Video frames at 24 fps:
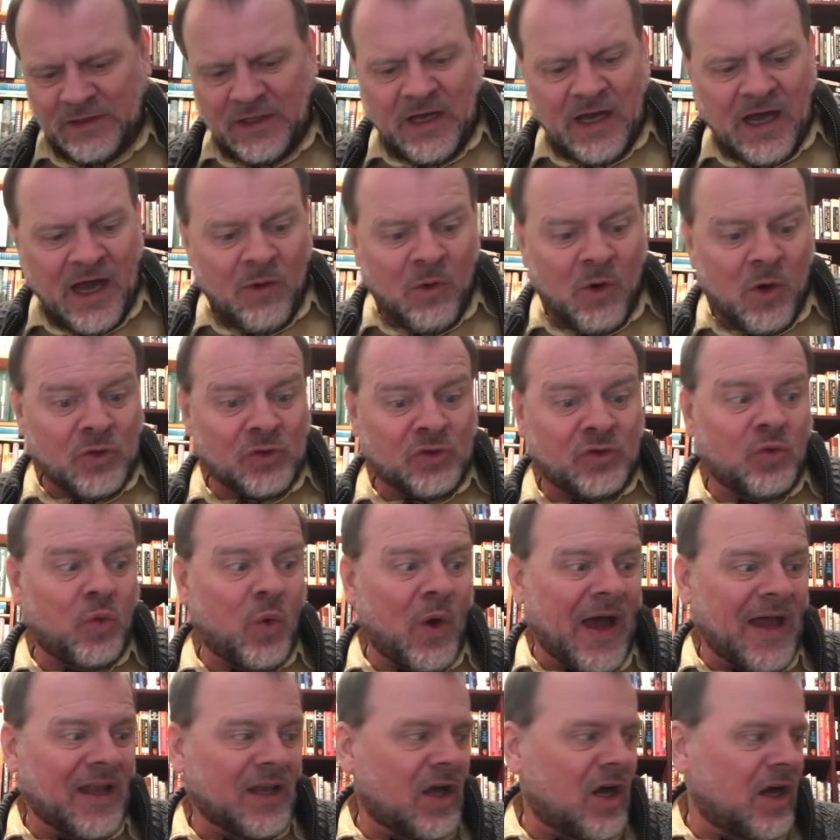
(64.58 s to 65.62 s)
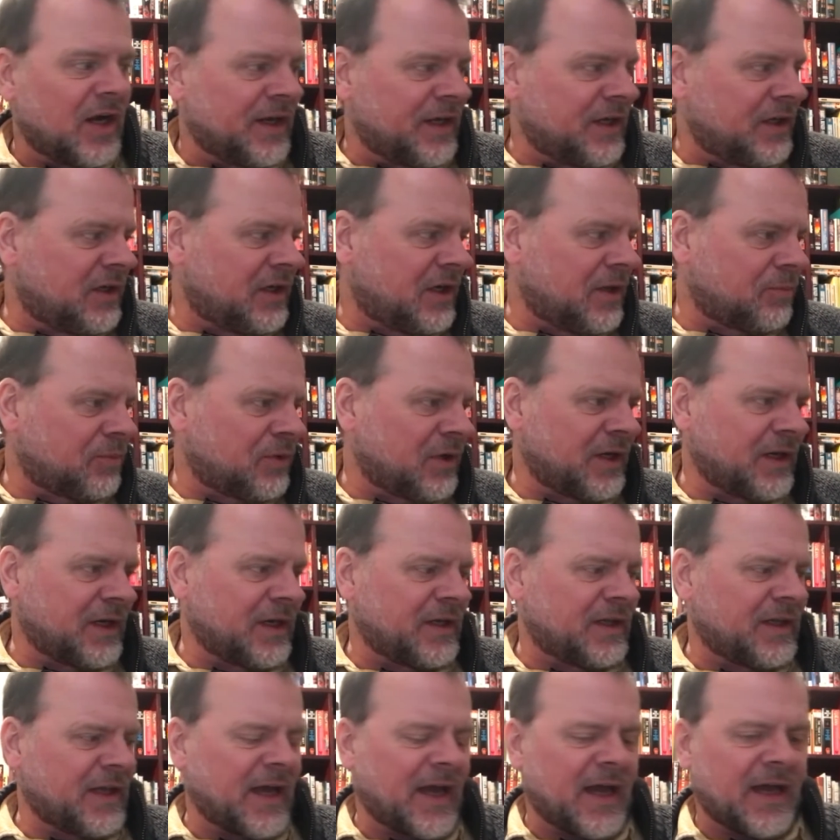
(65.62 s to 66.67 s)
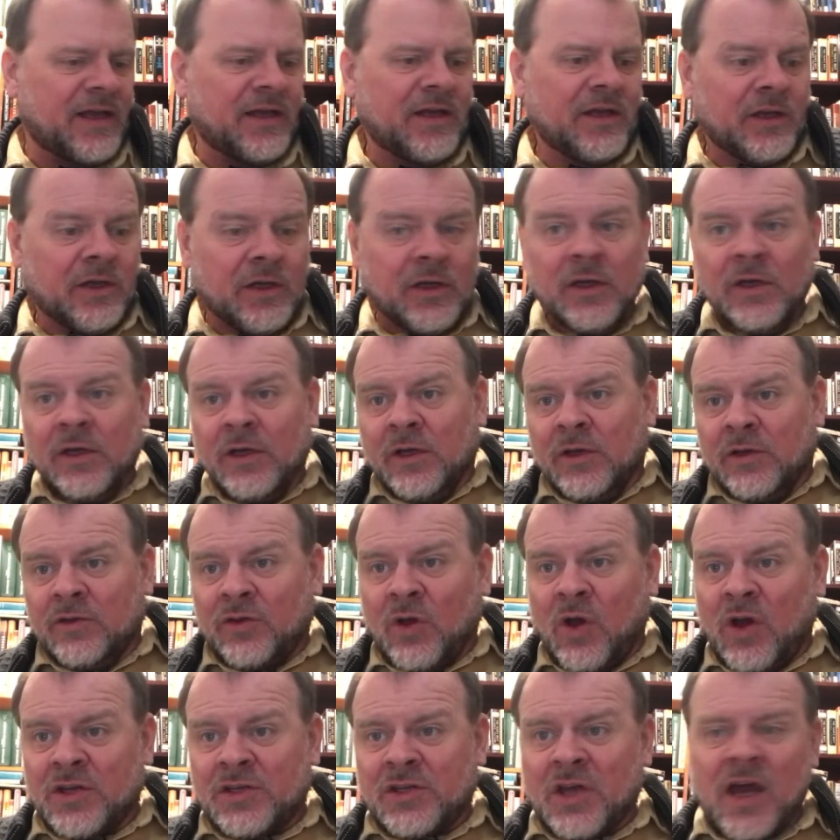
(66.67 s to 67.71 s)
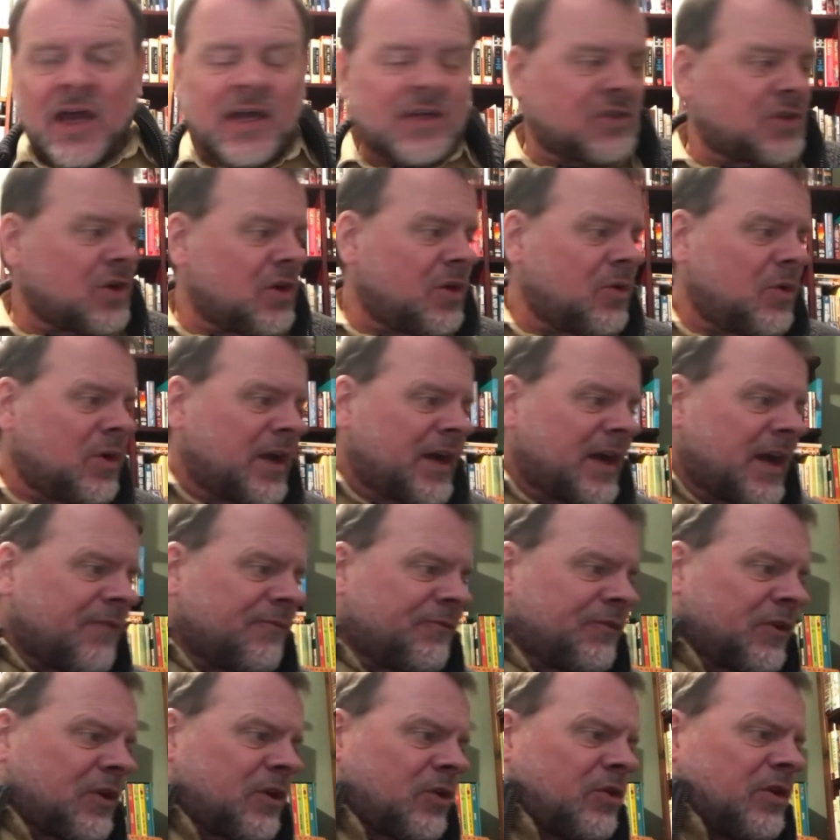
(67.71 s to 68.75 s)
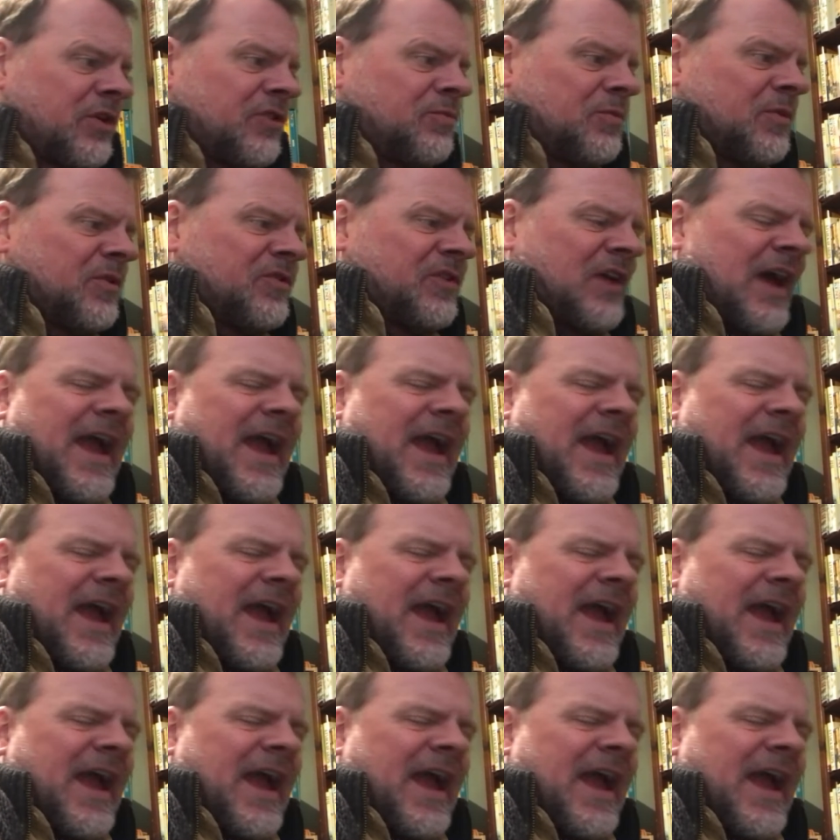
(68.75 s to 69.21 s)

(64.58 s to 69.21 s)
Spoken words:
I won't dwell on it. You get plenty of that. So I thought I'd show you what I got for Christmas.